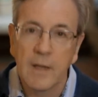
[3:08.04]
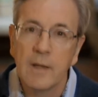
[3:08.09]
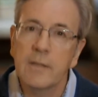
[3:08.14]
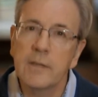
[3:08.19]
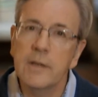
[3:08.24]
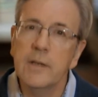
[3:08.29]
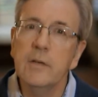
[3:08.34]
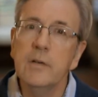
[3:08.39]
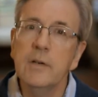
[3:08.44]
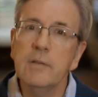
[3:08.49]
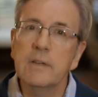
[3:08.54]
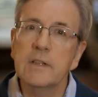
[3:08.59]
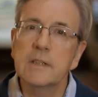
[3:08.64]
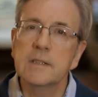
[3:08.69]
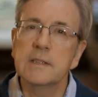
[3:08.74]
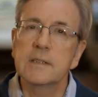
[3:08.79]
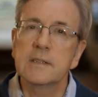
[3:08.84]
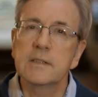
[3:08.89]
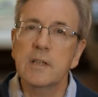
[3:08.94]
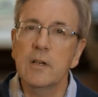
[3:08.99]
The universe
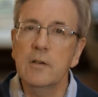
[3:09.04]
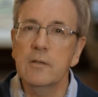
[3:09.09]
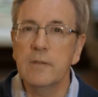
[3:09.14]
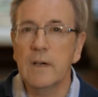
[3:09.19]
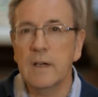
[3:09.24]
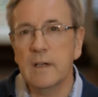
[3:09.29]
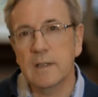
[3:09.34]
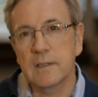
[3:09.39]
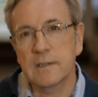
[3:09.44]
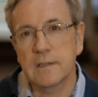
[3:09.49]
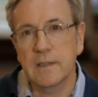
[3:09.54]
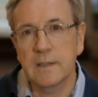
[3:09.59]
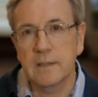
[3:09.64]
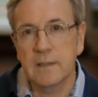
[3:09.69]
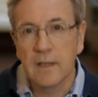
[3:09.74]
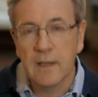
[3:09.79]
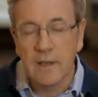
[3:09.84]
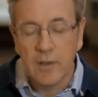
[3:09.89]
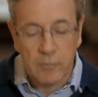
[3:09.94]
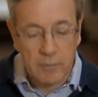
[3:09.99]
is so vast in
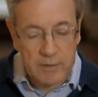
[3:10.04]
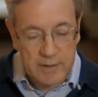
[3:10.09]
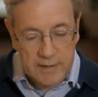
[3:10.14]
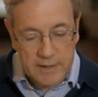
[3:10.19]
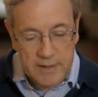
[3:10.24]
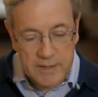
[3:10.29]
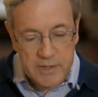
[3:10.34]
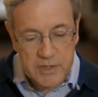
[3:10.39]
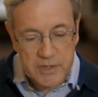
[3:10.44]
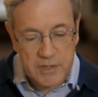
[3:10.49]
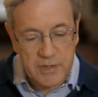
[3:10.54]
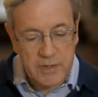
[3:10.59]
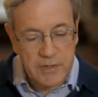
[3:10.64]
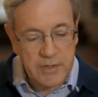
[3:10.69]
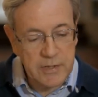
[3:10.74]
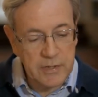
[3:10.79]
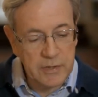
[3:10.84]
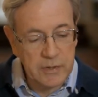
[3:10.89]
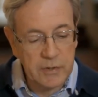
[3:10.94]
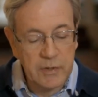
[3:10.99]
relation
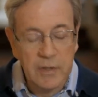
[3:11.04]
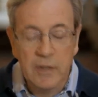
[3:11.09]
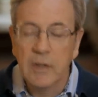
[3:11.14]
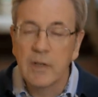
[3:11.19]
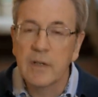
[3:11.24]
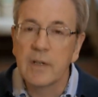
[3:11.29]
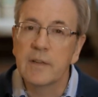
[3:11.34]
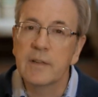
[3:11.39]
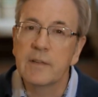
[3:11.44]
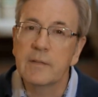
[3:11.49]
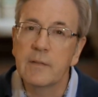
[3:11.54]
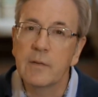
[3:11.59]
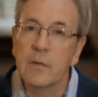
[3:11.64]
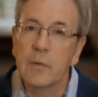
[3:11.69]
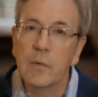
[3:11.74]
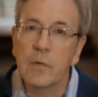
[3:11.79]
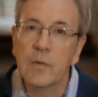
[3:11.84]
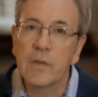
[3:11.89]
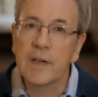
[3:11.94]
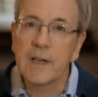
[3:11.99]
to
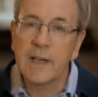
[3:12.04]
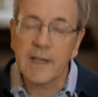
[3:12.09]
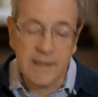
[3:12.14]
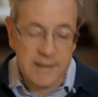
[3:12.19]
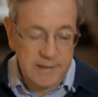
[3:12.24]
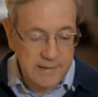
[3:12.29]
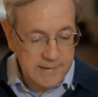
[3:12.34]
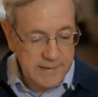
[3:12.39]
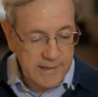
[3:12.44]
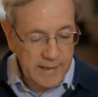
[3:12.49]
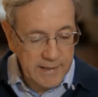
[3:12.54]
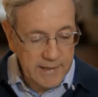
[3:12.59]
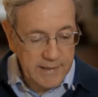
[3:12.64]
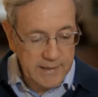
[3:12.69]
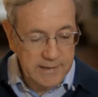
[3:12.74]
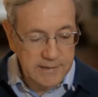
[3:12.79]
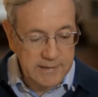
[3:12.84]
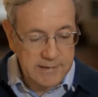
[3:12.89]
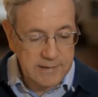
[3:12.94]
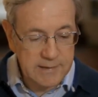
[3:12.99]
all that it
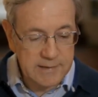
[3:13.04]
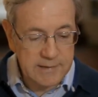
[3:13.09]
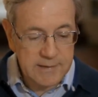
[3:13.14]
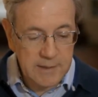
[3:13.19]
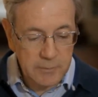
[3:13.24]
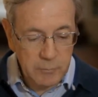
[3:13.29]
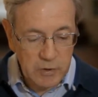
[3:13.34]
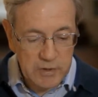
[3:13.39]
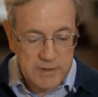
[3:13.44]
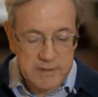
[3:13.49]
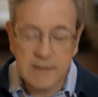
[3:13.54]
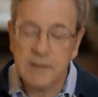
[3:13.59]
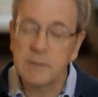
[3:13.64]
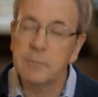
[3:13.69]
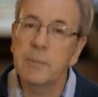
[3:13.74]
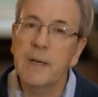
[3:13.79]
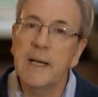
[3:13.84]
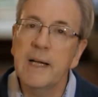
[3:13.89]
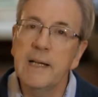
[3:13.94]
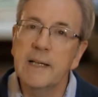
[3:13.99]
contains that someone has
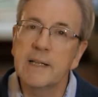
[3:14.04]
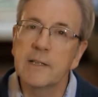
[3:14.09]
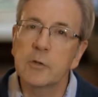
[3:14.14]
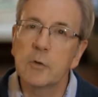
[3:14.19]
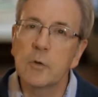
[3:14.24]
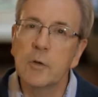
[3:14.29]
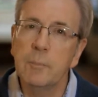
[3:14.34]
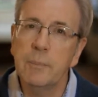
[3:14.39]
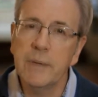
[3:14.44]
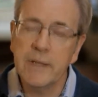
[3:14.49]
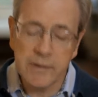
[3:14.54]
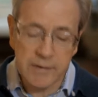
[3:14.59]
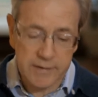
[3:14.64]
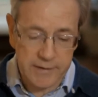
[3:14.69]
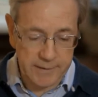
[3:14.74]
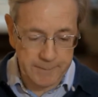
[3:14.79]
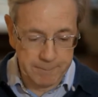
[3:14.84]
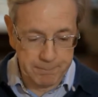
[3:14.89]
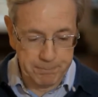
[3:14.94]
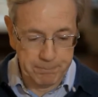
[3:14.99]
compared it to a
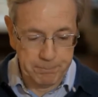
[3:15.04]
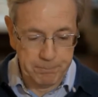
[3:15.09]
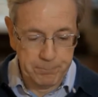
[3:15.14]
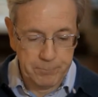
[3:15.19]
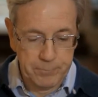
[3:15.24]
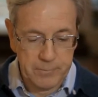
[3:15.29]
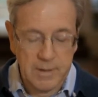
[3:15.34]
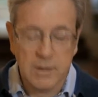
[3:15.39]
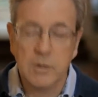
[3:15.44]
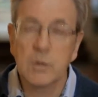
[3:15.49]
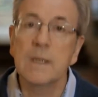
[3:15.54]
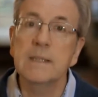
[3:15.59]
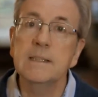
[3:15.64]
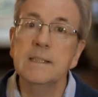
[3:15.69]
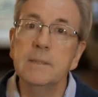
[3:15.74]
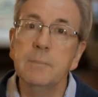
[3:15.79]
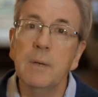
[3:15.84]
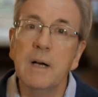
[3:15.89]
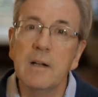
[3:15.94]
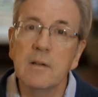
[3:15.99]
building
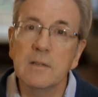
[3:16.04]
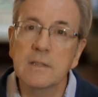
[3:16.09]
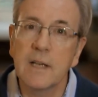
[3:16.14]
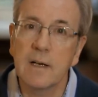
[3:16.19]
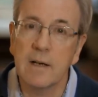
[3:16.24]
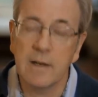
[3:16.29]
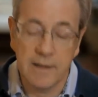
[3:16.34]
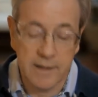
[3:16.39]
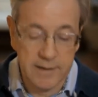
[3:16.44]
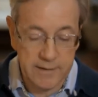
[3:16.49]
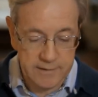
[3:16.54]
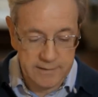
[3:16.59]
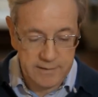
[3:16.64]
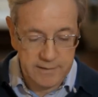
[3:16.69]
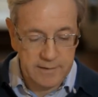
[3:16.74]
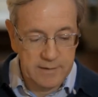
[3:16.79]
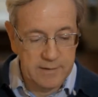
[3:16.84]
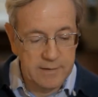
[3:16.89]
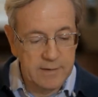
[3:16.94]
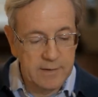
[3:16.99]
20 miles high,
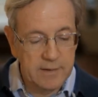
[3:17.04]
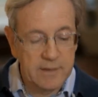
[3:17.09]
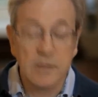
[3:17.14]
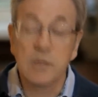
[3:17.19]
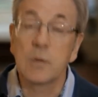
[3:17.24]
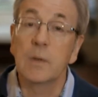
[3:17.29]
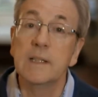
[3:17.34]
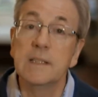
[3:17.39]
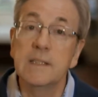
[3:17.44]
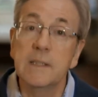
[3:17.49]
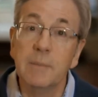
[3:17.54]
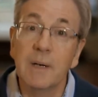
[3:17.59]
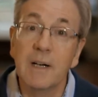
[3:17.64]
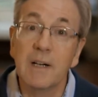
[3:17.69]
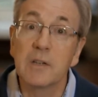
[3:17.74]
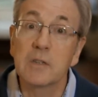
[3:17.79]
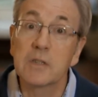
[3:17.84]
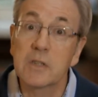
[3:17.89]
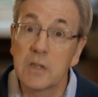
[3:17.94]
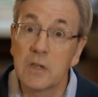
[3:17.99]
20
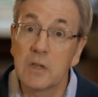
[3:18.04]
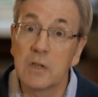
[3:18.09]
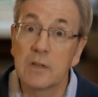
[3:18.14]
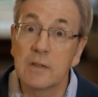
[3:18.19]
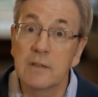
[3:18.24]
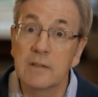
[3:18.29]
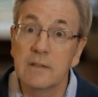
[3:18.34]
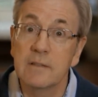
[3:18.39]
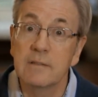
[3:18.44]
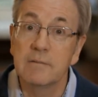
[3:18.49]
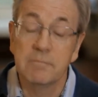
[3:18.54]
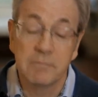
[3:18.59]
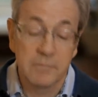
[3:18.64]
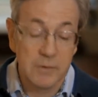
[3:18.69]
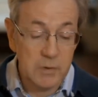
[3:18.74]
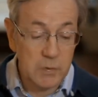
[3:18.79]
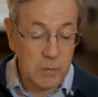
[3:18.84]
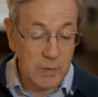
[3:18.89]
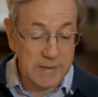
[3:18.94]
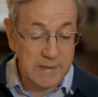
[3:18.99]
miles long,
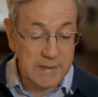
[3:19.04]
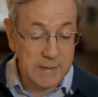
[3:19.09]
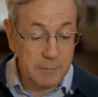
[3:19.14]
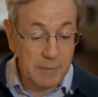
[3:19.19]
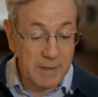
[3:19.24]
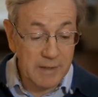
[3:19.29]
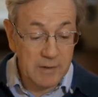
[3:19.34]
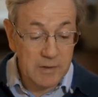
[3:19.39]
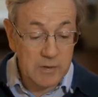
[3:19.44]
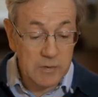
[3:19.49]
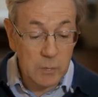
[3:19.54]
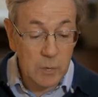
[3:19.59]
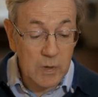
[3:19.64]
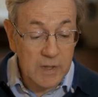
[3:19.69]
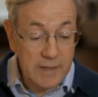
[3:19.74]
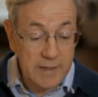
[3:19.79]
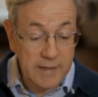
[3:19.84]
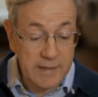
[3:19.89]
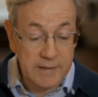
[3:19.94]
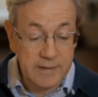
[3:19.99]
20 miles
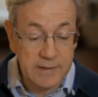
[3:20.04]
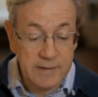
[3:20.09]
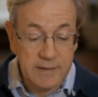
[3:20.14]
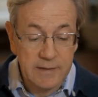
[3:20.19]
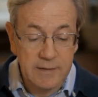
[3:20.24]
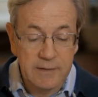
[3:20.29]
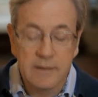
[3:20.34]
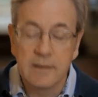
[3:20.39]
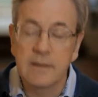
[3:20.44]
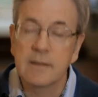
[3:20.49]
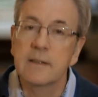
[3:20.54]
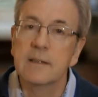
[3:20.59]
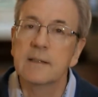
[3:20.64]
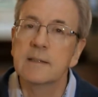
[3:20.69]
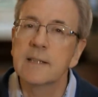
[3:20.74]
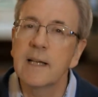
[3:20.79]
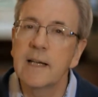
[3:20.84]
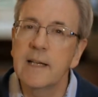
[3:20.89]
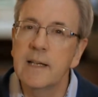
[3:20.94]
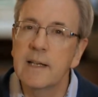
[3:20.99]
wide,
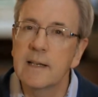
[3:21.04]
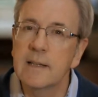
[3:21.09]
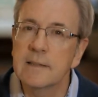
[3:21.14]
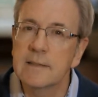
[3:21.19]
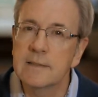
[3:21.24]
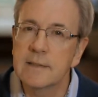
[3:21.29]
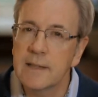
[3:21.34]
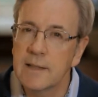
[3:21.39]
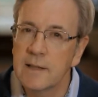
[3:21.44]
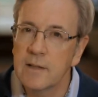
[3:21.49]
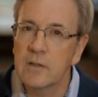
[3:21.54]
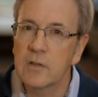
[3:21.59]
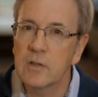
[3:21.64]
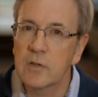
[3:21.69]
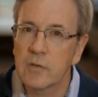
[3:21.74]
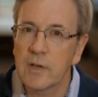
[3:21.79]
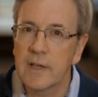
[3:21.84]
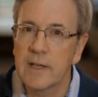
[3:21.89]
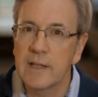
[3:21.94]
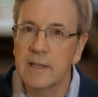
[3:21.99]
containing a single
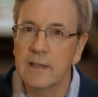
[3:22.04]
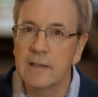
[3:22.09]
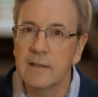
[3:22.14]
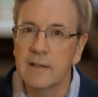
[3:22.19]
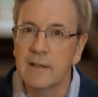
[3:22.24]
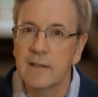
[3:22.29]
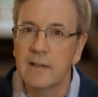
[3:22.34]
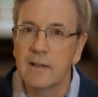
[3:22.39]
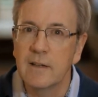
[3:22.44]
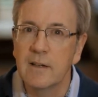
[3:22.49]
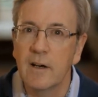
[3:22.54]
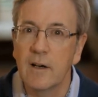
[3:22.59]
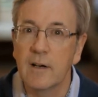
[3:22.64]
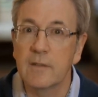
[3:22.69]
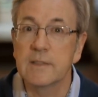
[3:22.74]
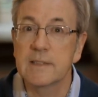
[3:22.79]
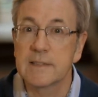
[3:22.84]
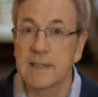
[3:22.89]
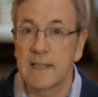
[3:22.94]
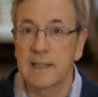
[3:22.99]
grain
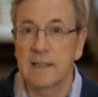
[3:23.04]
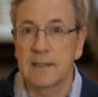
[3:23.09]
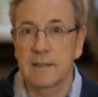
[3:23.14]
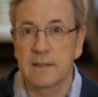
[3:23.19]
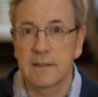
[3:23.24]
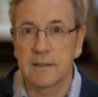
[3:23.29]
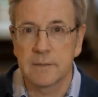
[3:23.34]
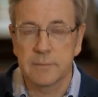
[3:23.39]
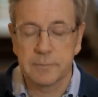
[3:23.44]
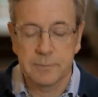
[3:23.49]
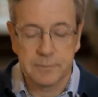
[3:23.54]
of sand.